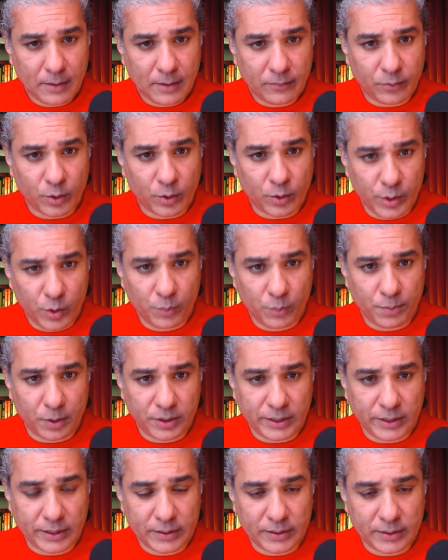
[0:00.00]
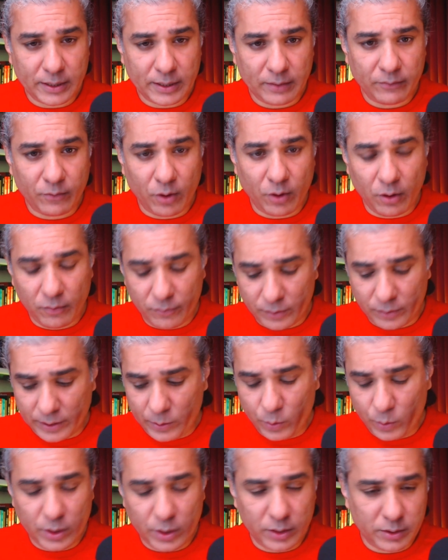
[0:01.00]
for new projects that involve
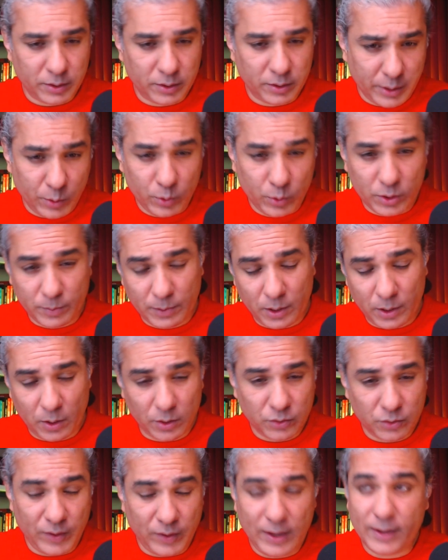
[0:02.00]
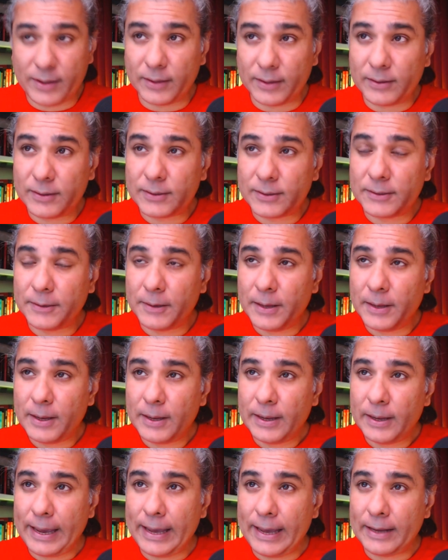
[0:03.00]
reusable launch vehicles
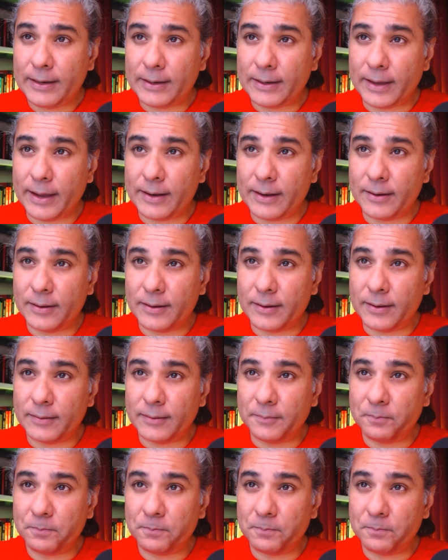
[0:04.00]
and, and uh,